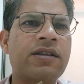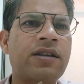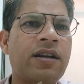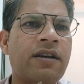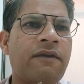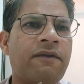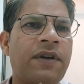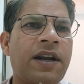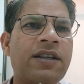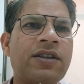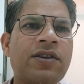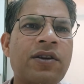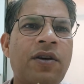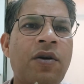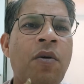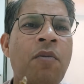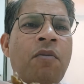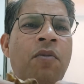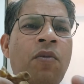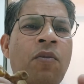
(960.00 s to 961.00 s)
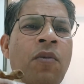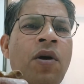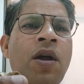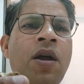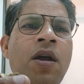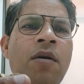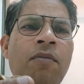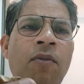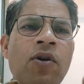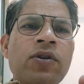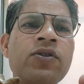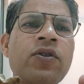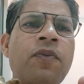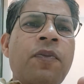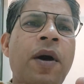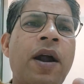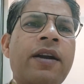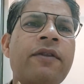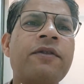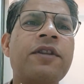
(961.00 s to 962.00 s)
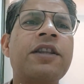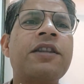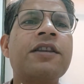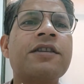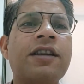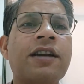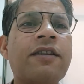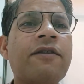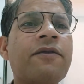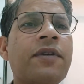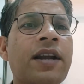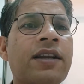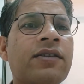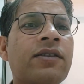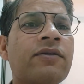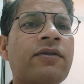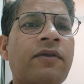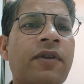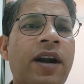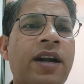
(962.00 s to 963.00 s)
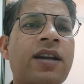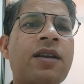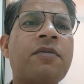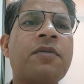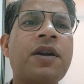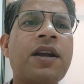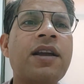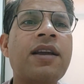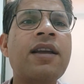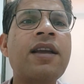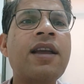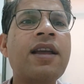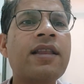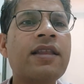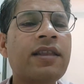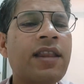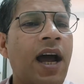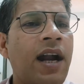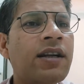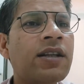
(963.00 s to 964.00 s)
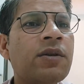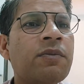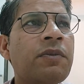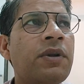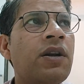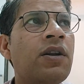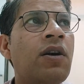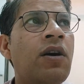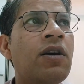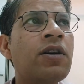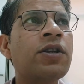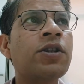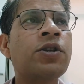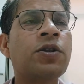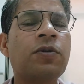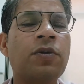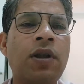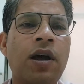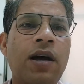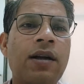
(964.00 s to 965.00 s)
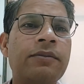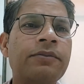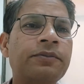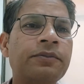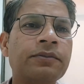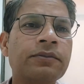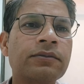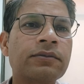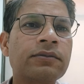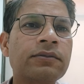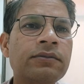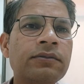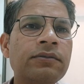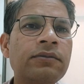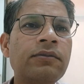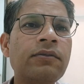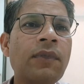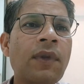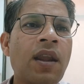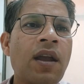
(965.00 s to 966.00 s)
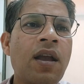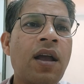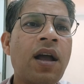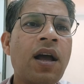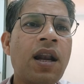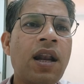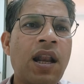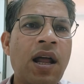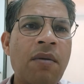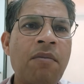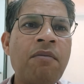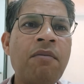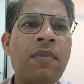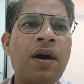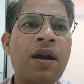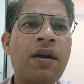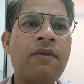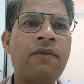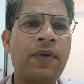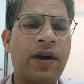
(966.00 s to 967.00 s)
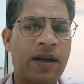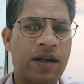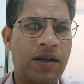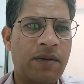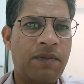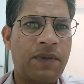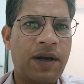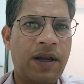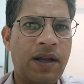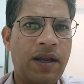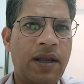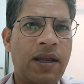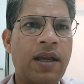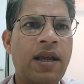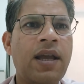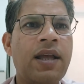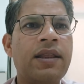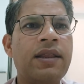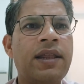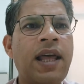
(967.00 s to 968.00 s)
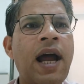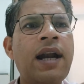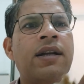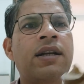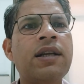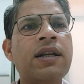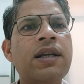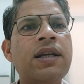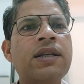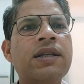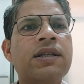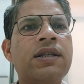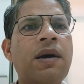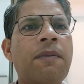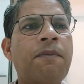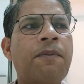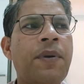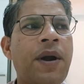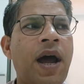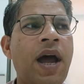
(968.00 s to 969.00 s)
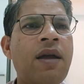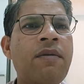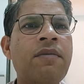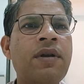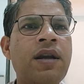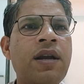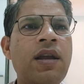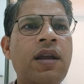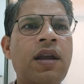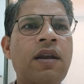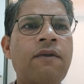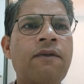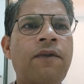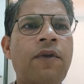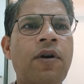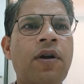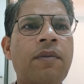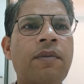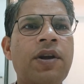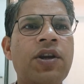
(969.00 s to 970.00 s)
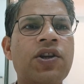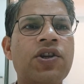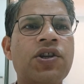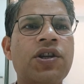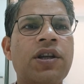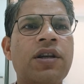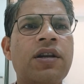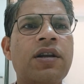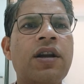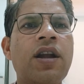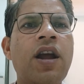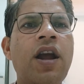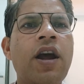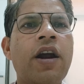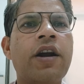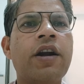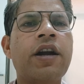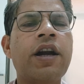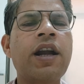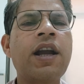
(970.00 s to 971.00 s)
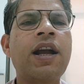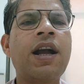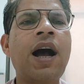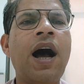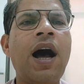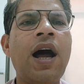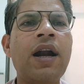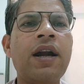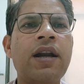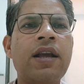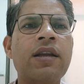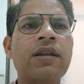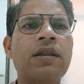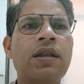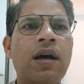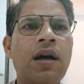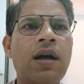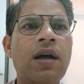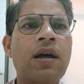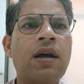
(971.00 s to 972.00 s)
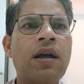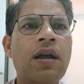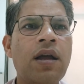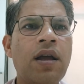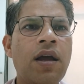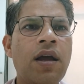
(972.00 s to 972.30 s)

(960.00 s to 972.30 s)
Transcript: circumference, or most of part within the circumference of the vertebrae, that belongs to the lumbar vertebrae. That is the primary information regarding the